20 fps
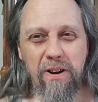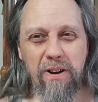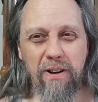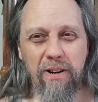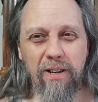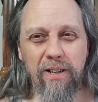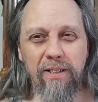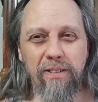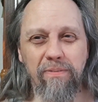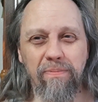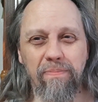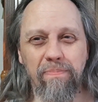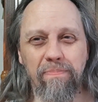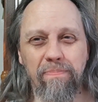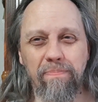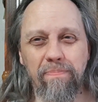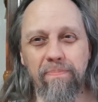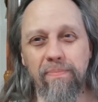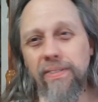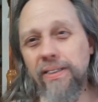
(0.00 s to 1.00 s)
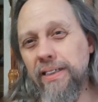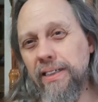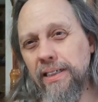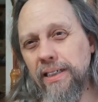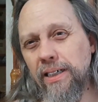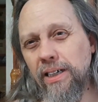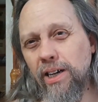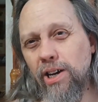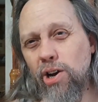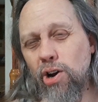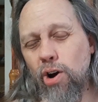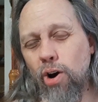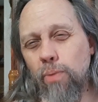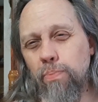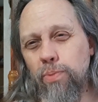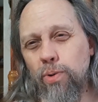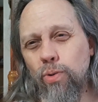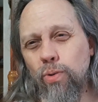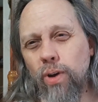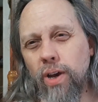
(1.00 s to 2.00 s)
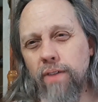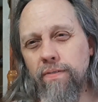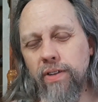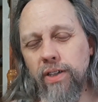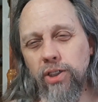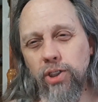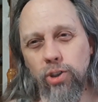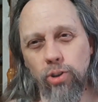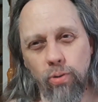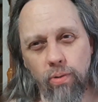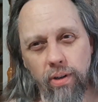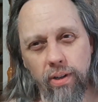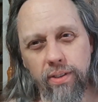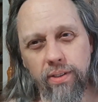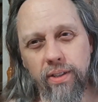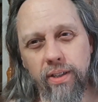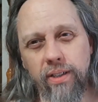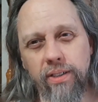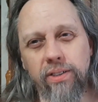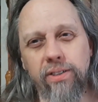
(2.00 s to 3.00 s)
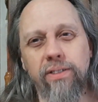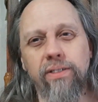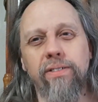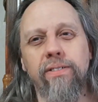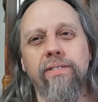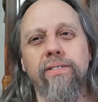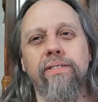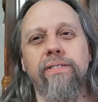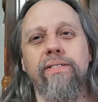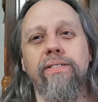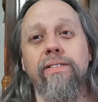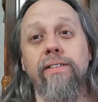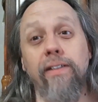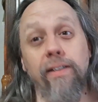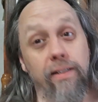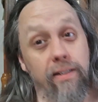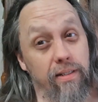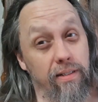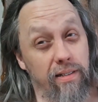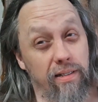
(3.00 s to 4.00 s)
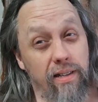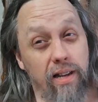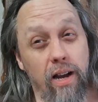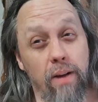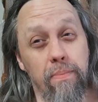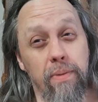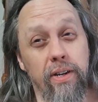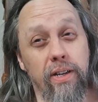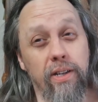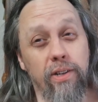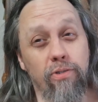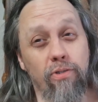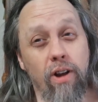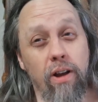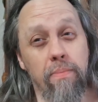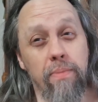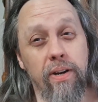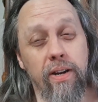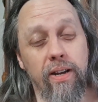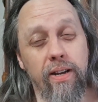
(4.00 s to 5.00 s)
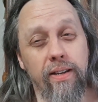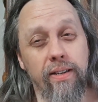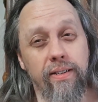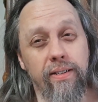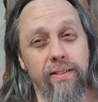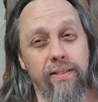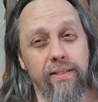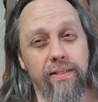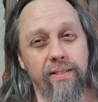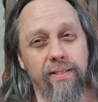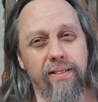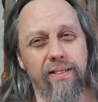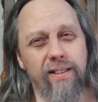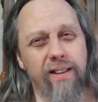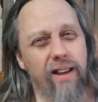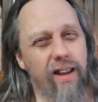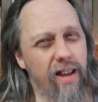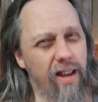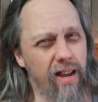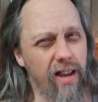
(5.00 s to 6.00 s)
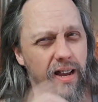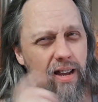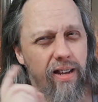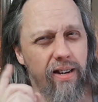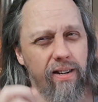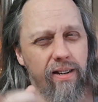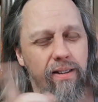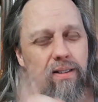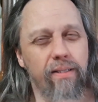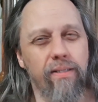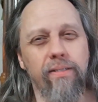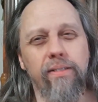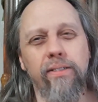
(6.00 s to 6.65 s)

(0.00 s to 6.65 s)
Alright. Hope you have enjoyed this Comedy and Drama Night. And